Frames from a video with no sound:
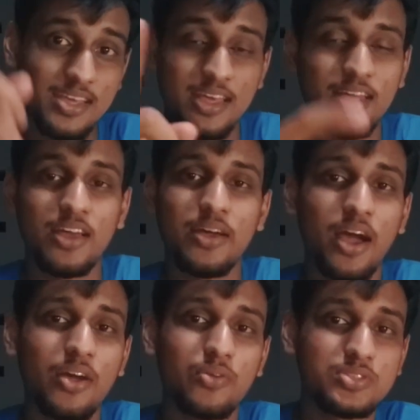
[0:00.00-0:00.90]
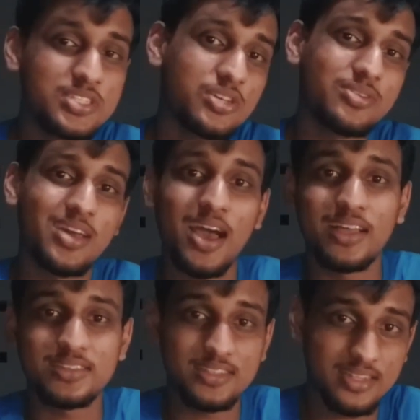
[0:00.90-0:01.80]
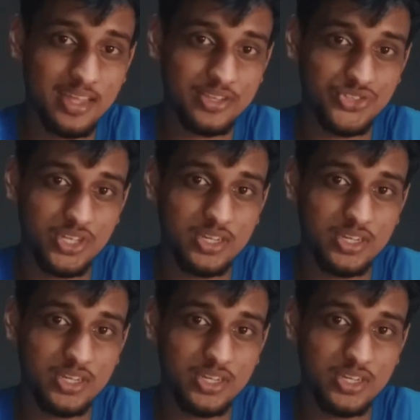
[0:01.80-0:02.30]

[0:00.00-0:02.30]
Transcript: I will see you guys in the next year.